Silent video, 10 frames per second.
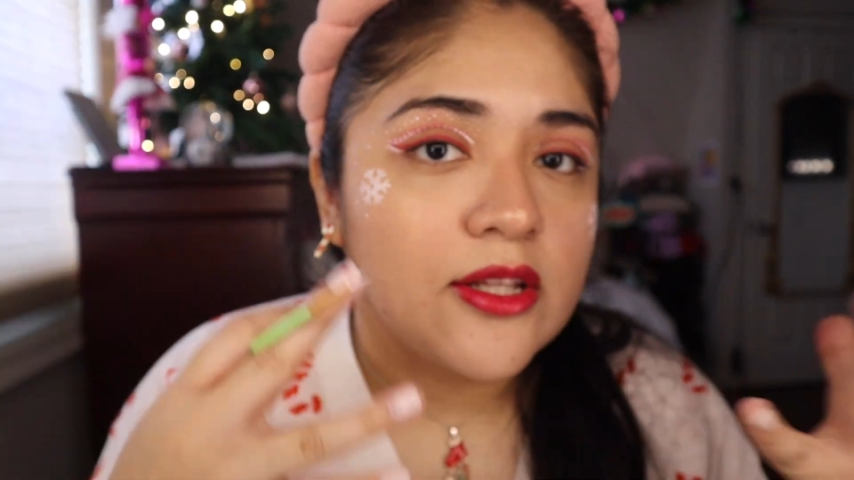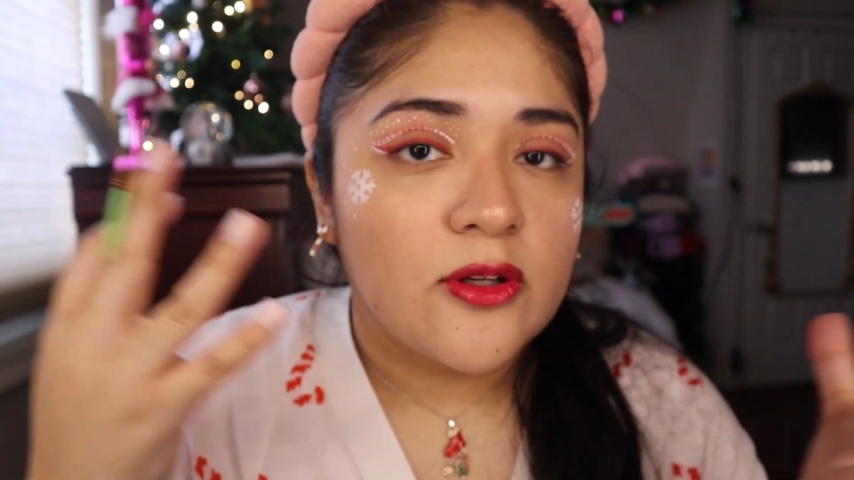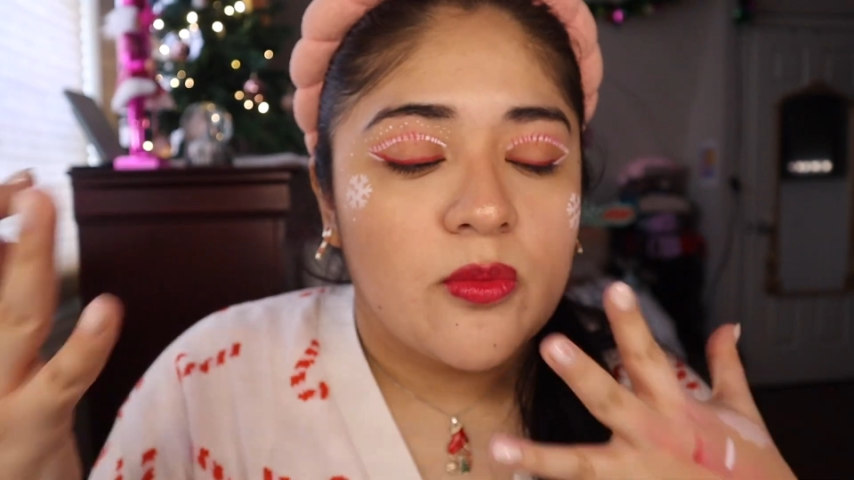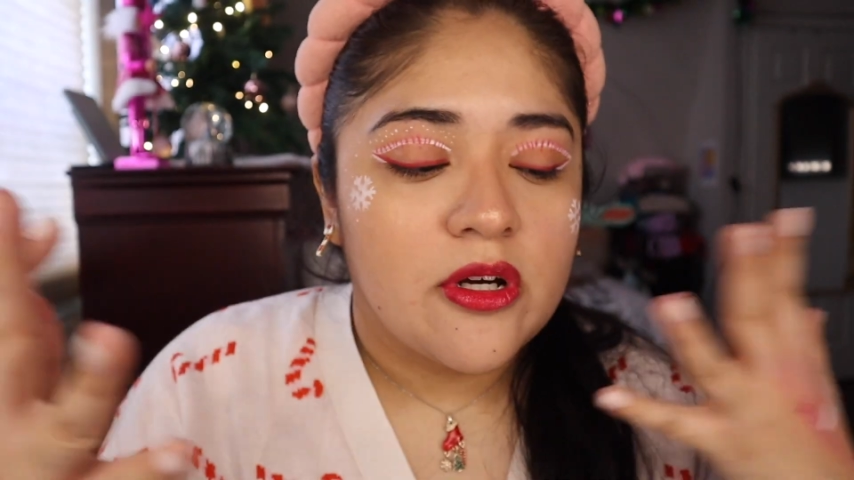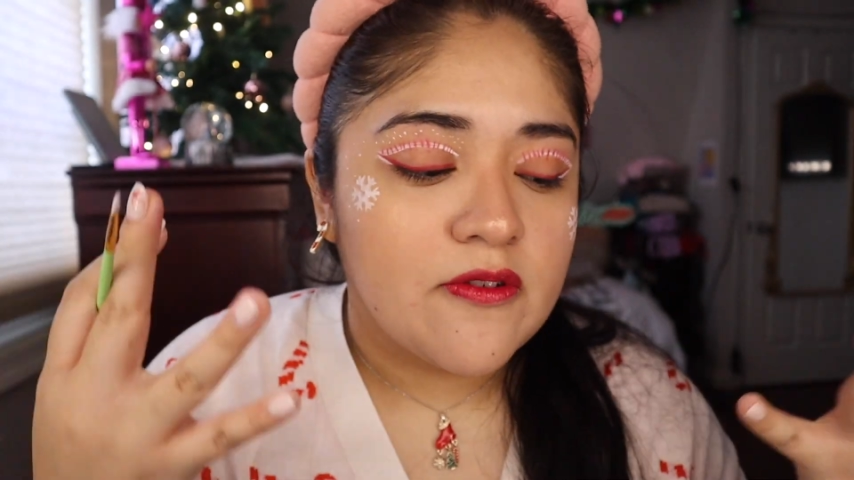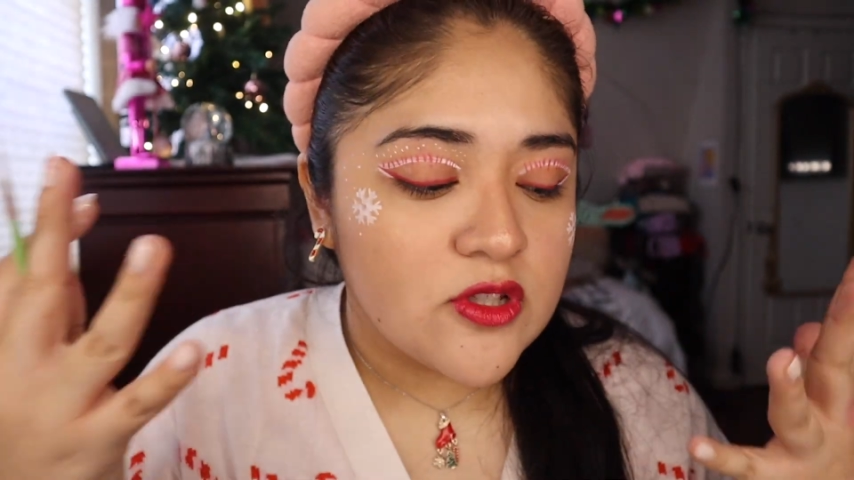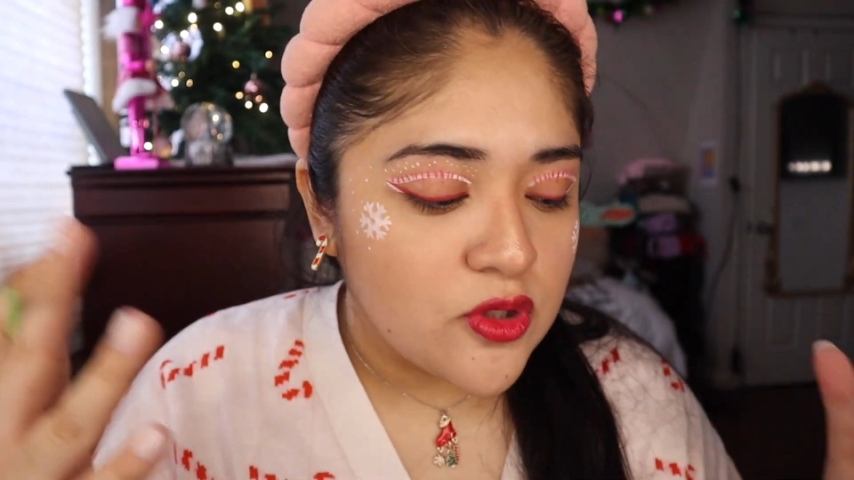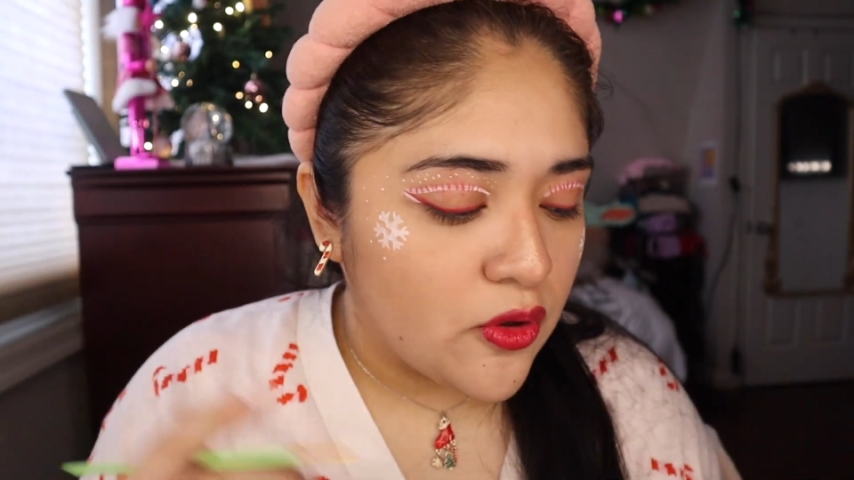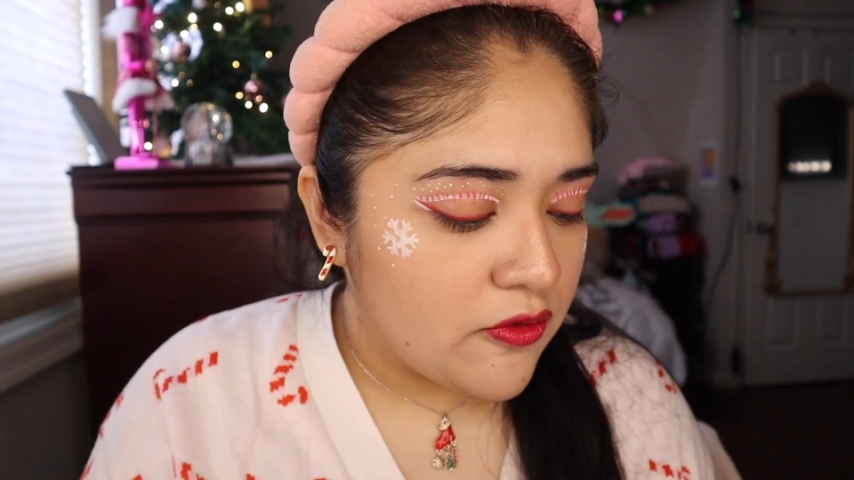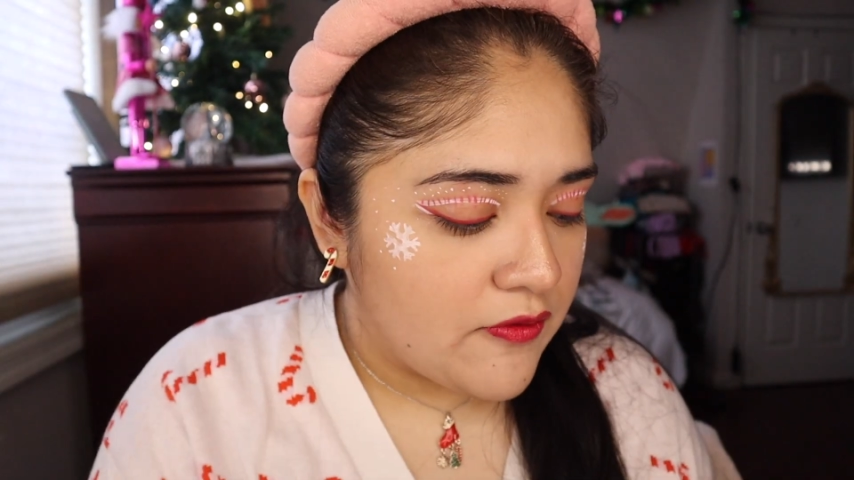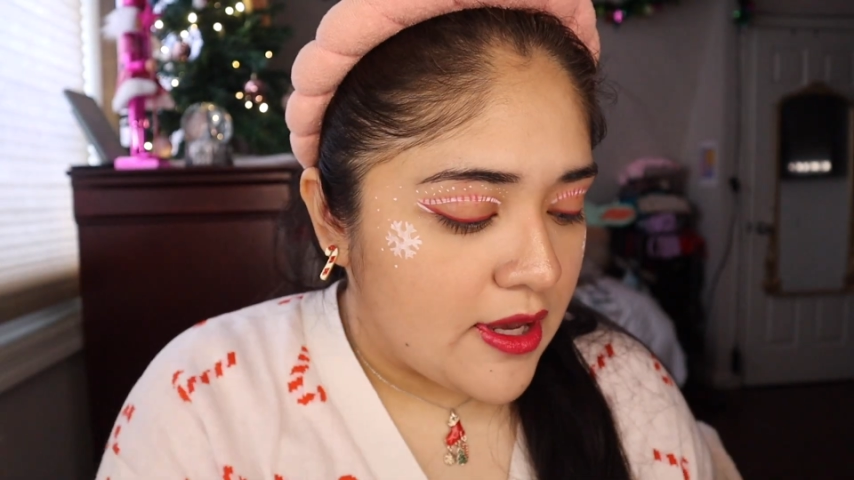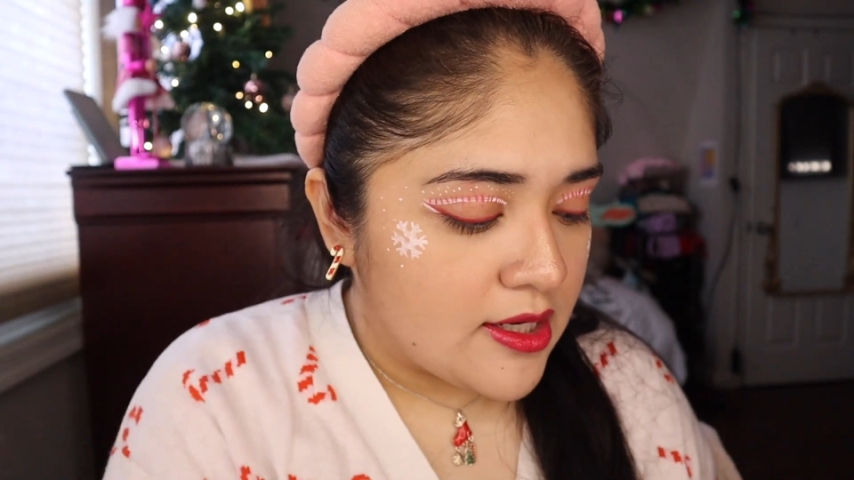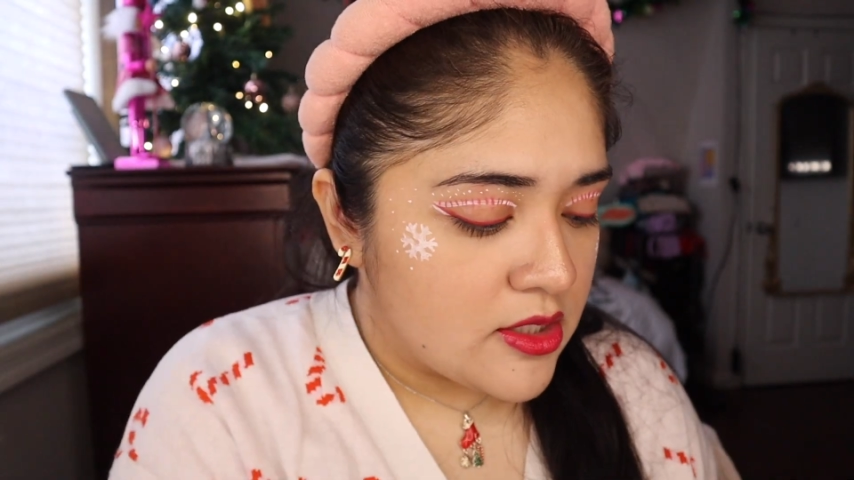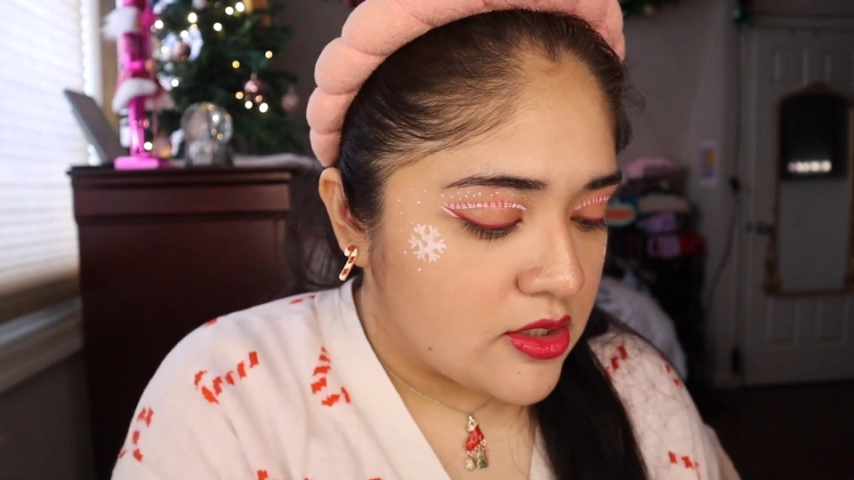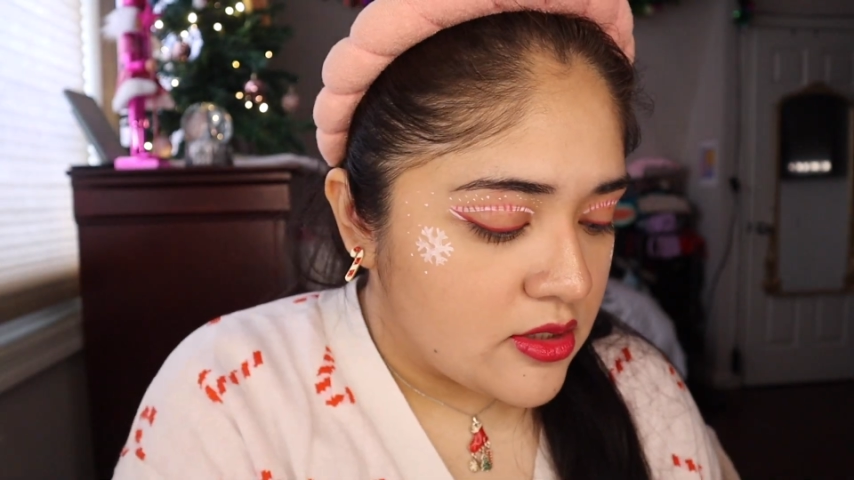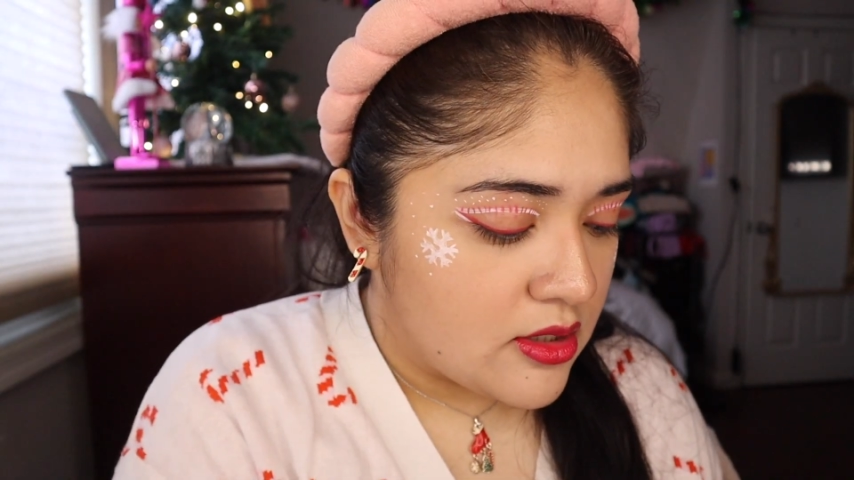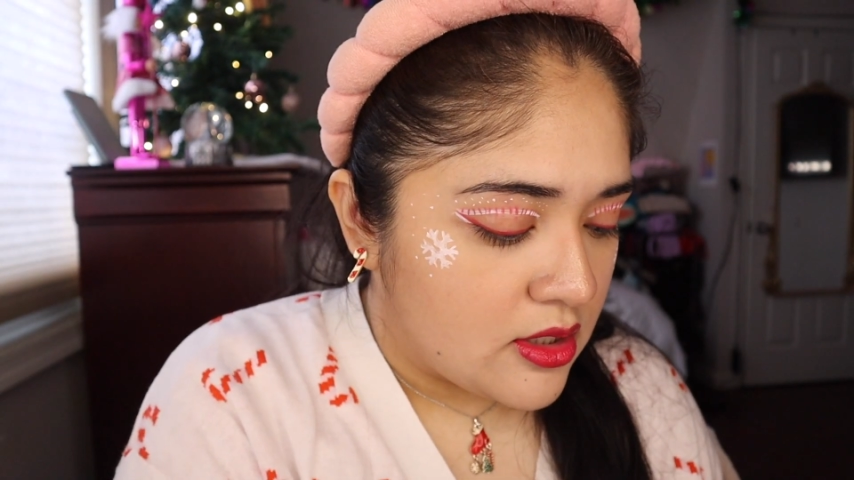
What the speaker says: little bit of a snow effect.